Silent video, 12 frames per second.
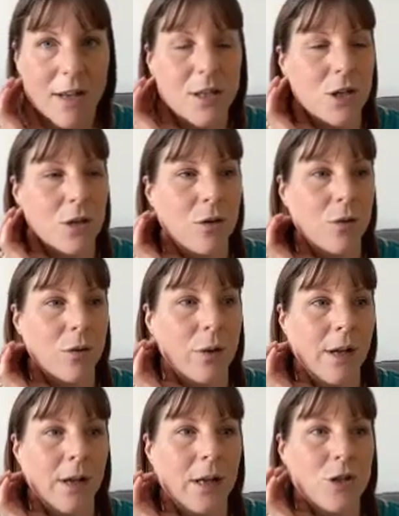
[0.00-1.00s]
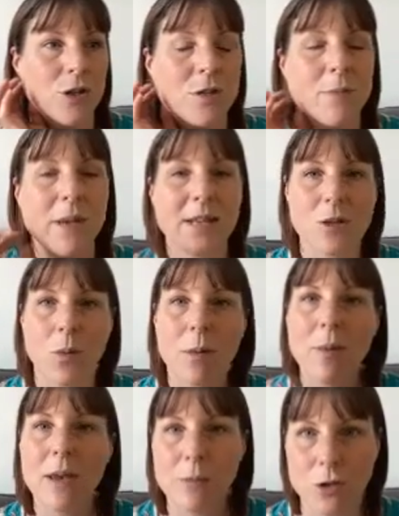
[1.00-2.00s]
I do, just means that
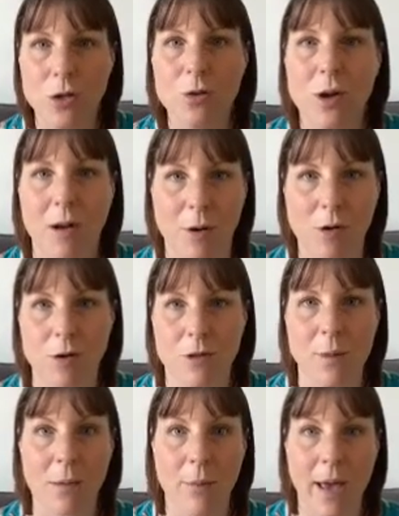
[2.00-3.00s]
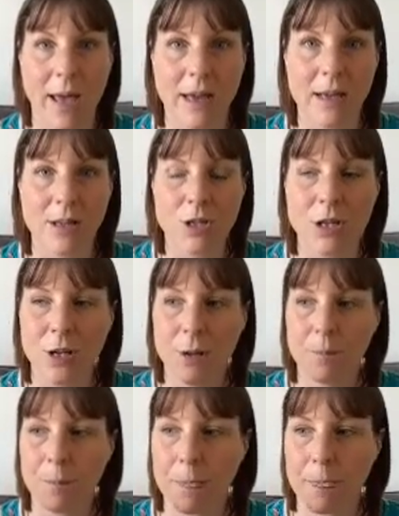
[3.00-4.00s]
when people do come across my page,
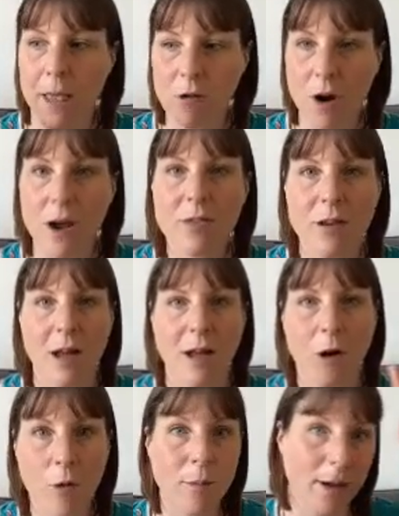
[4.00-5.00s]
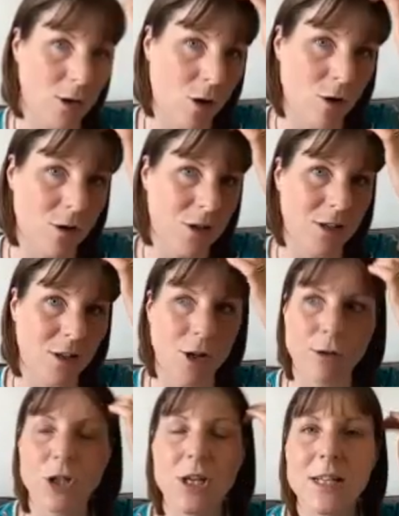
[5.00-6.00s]
they're either like, oh my God, you
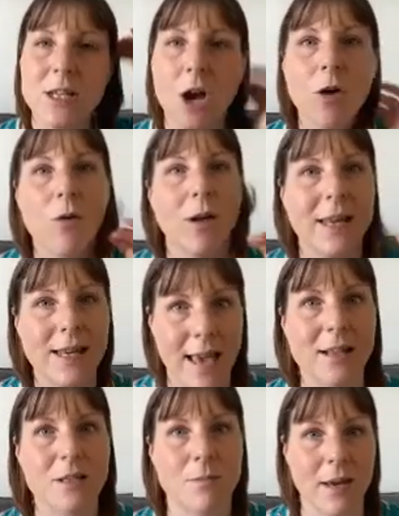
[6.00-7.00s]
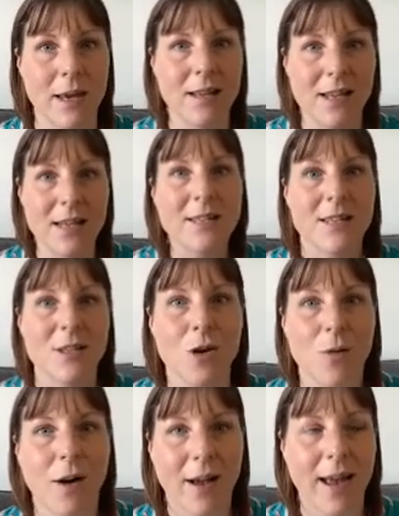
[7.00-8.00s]
know, she totally gets me, this is
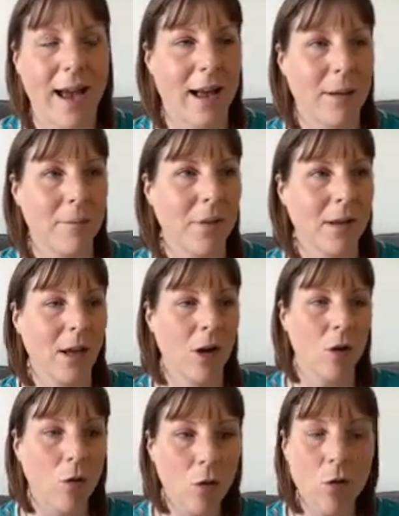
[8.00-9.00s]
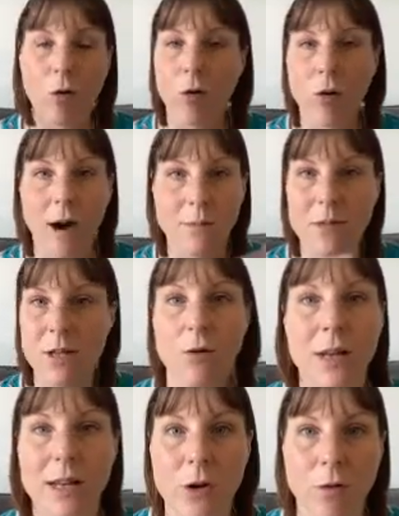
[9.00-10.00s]
who I am, or I'm
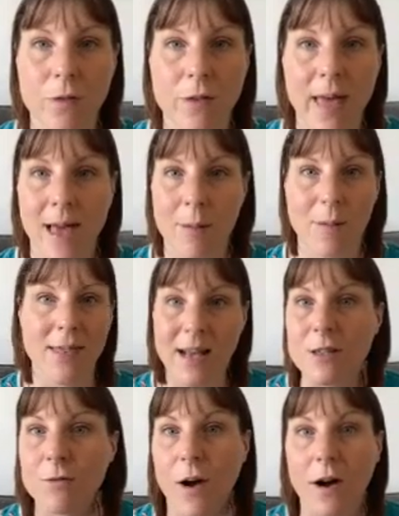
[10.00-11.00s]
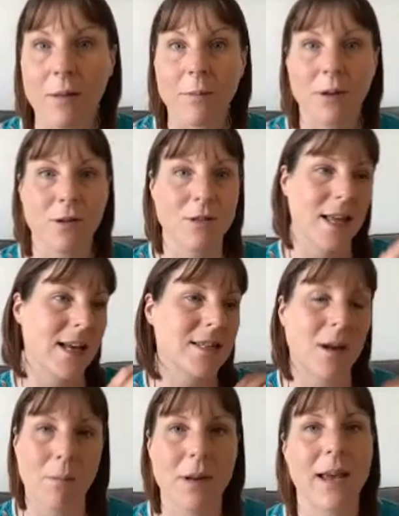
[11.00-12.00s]
totally not for them, and that's fine because they're
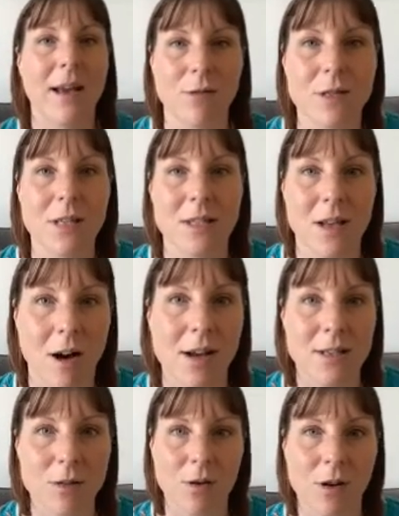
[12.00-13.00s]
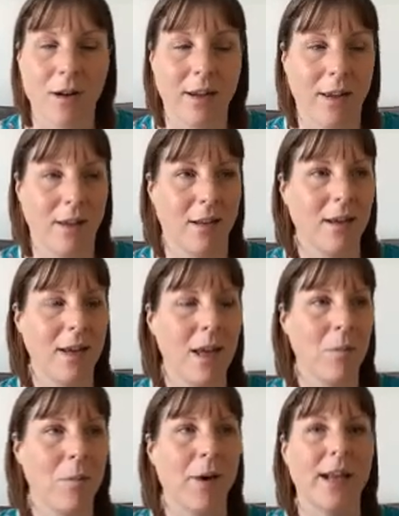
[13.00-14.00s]
somebody else's ideal client.
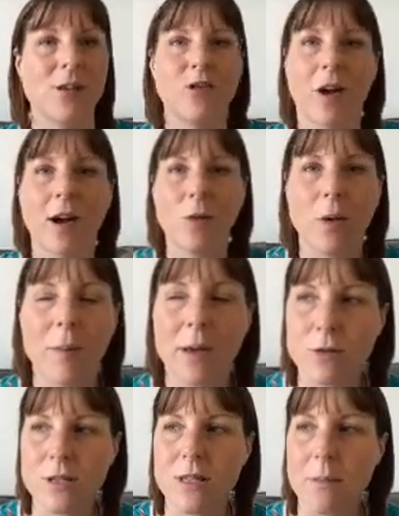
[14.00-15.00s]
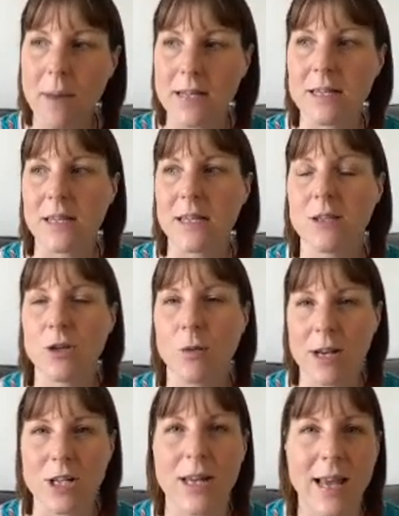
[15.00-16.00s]
But in trying to appeal to the masses, you
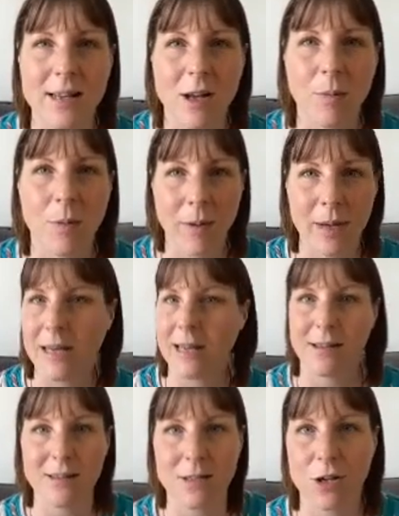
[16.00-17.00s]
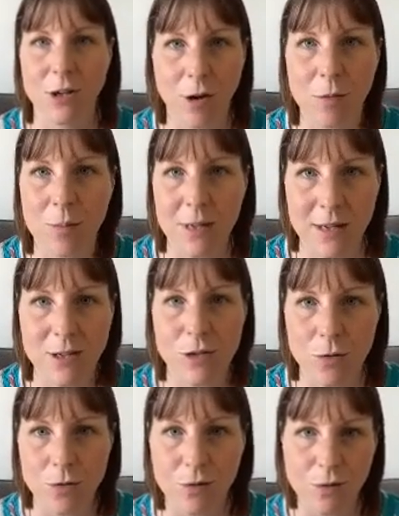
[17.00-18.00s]
actually end up appealing to nobody at
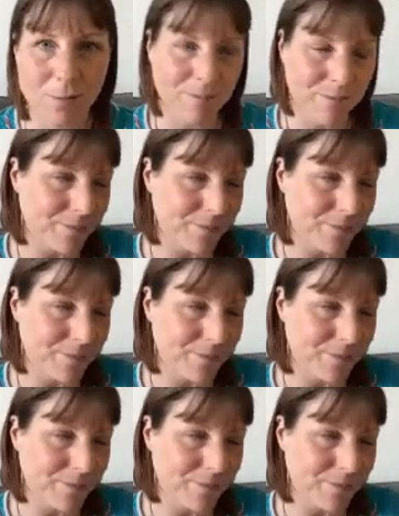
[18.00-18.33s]
all.